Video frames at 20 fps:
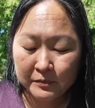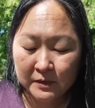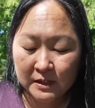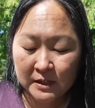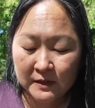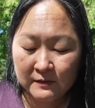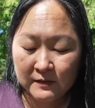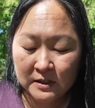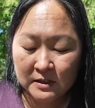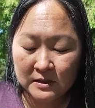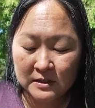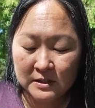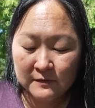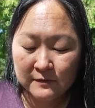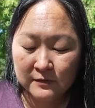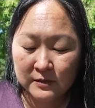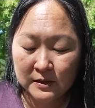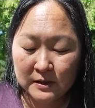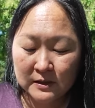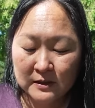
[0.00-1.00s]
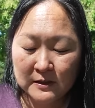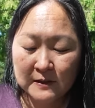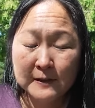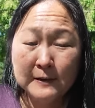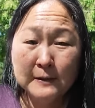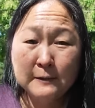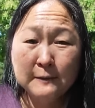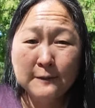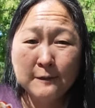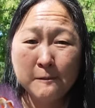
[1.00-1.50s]
give it a different kind
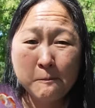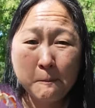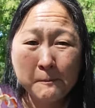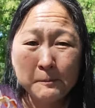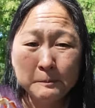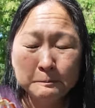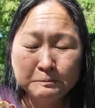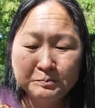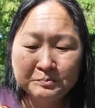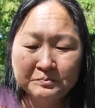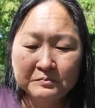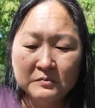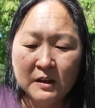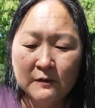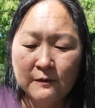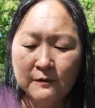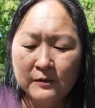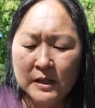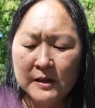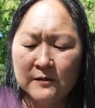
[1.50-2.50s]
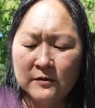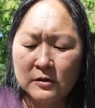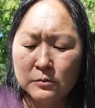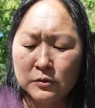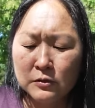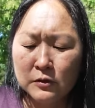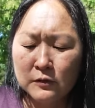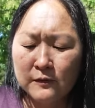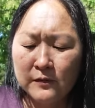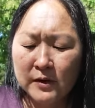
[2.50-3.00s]
of flavor
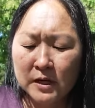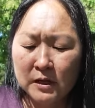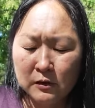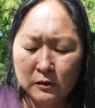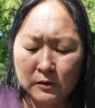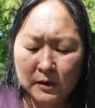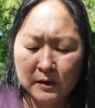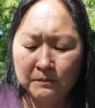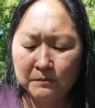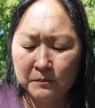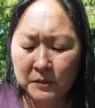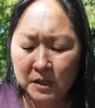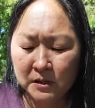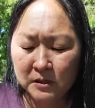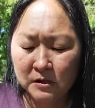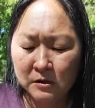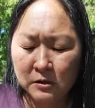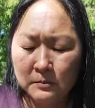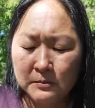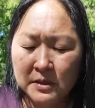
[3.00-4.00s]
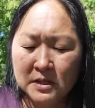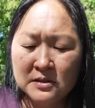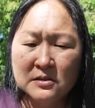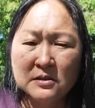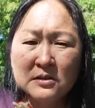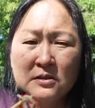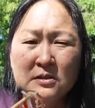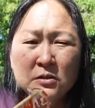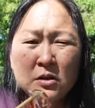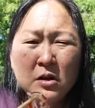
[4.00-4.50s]
profile, and it all
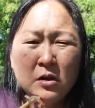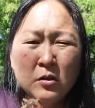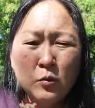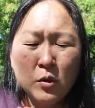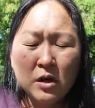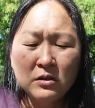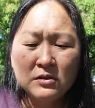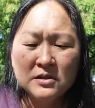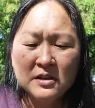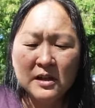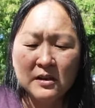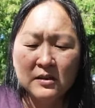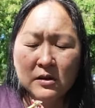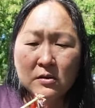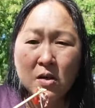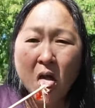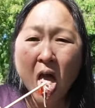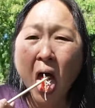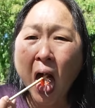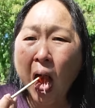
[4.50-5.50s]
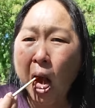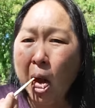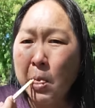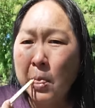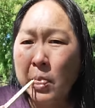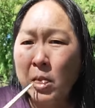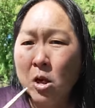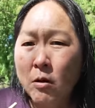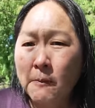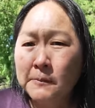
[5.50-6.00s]
mixes well together.
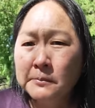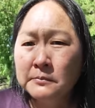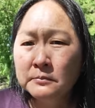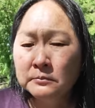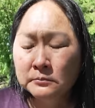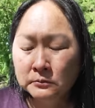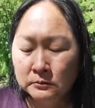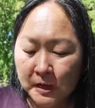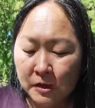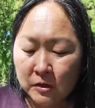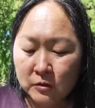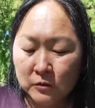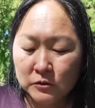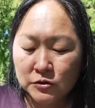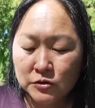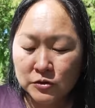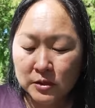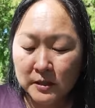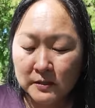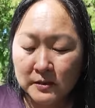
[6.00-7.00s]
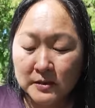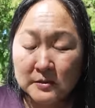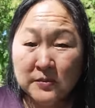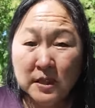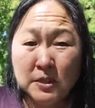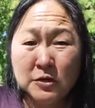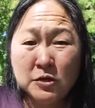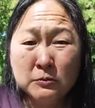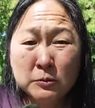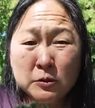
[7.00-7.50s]
We'll try this
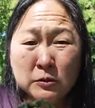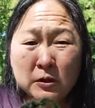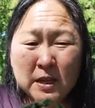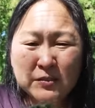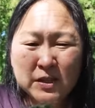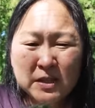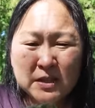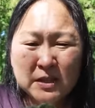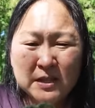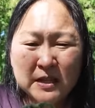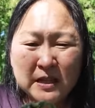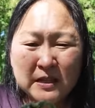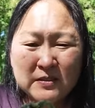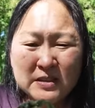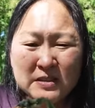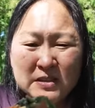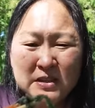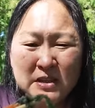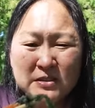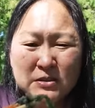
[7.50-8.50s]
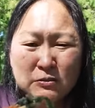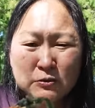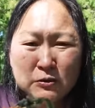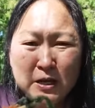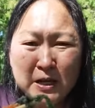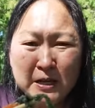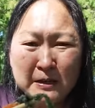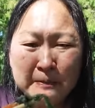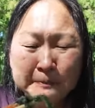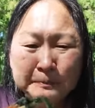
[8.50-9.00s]
vegetable. I think I had this at Donne,
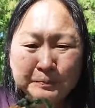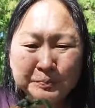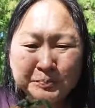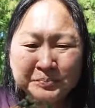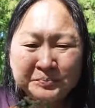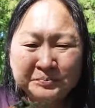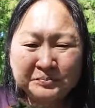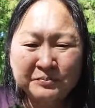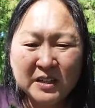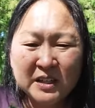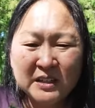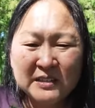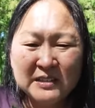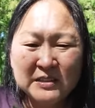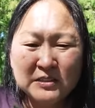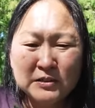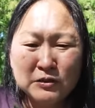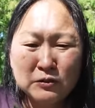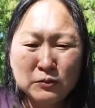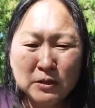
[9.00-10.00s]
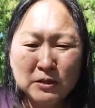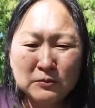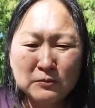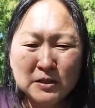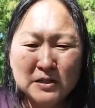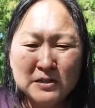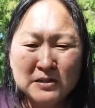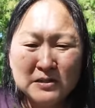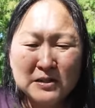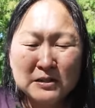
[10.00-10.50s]
and I didn't know what it
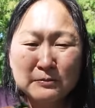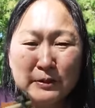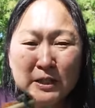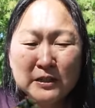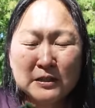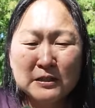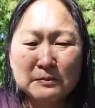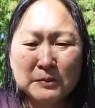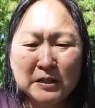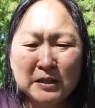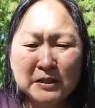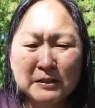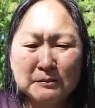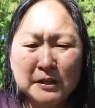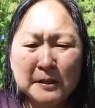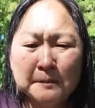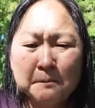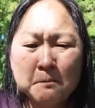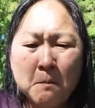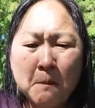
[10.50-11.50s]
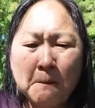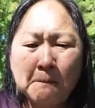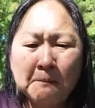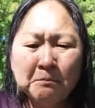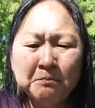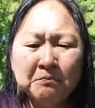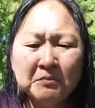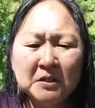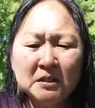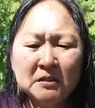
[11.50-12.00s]
was, and somebody explained, but
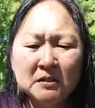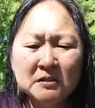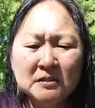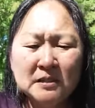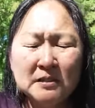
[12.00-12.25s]
it looks